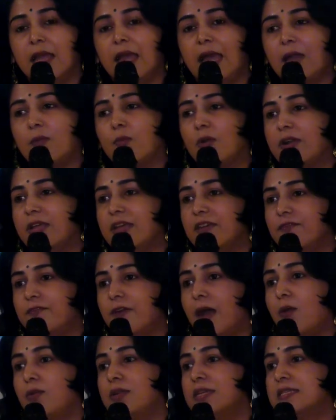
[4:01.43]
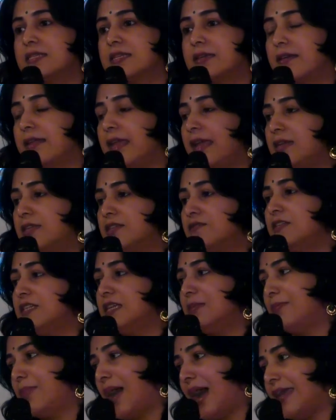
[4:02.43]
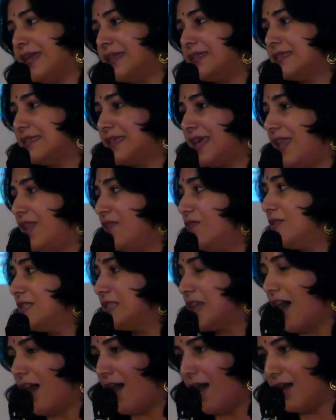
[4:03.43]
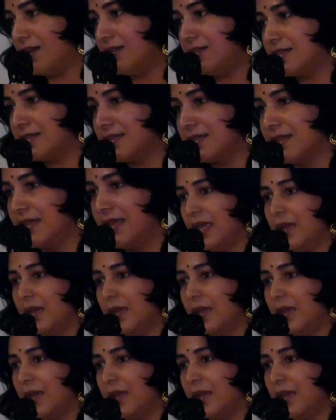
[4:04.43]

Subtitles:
And what I found is creativity by itself is art,